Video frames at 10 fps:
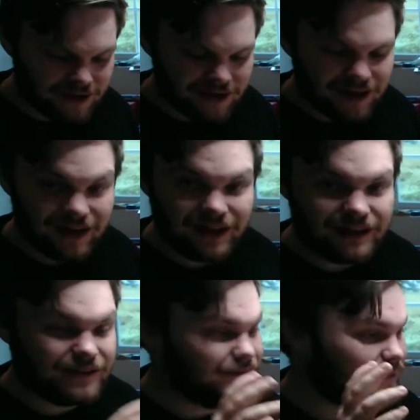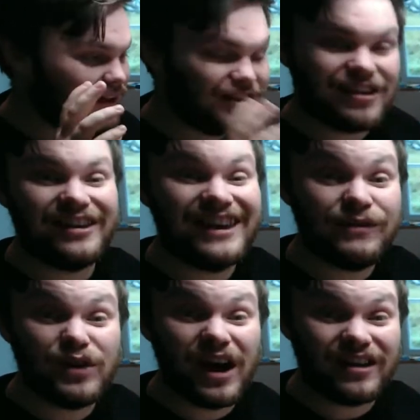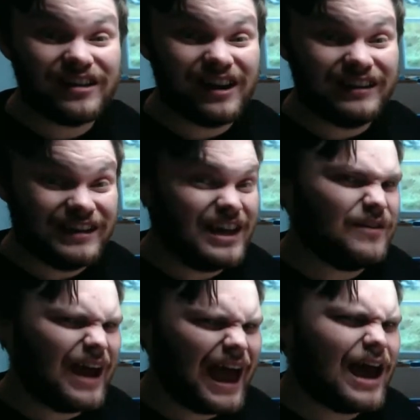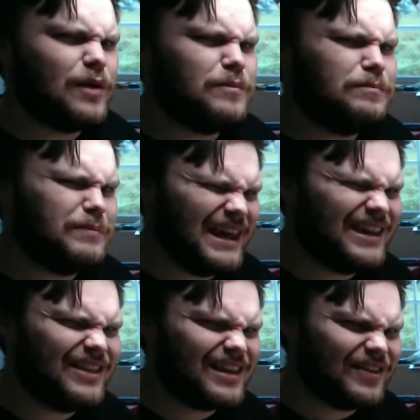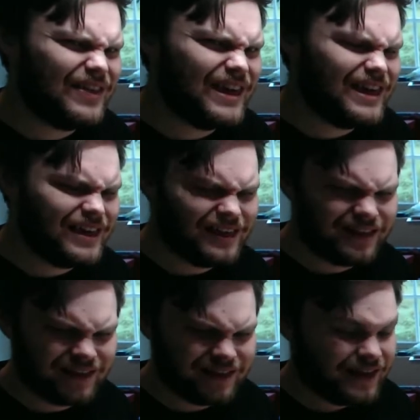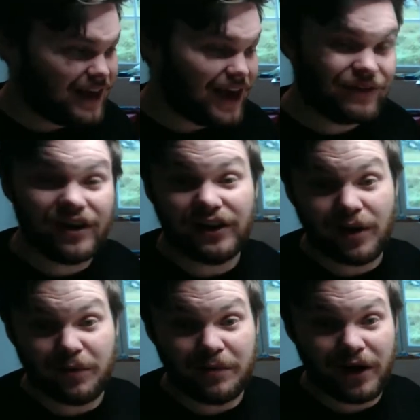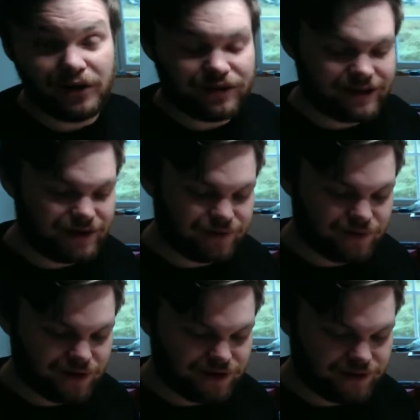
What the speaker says: And just to give you guys an idea of how big this thing is, I've got a couple models here for you.